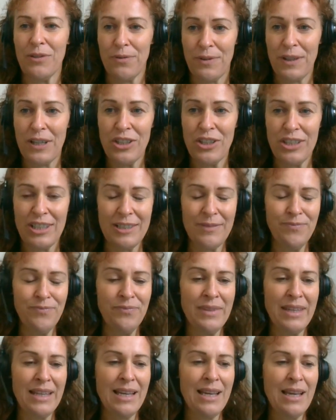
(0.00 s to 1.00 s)
of
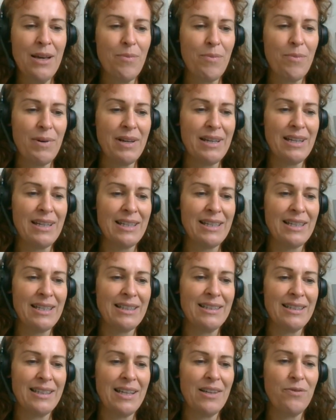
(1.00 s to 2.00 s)
fiction.
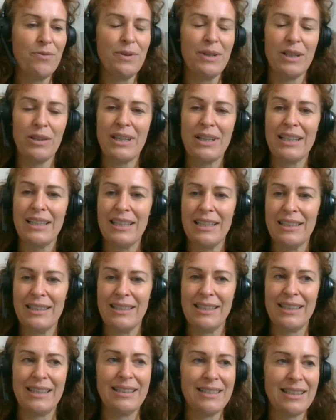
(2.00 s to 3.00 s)
But if we look at
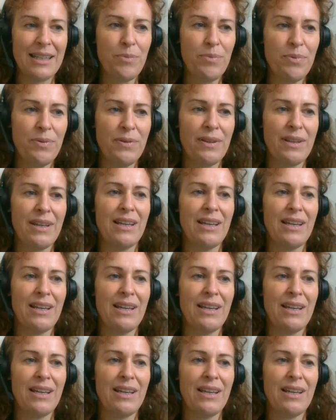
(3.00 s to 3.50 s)
it in depth,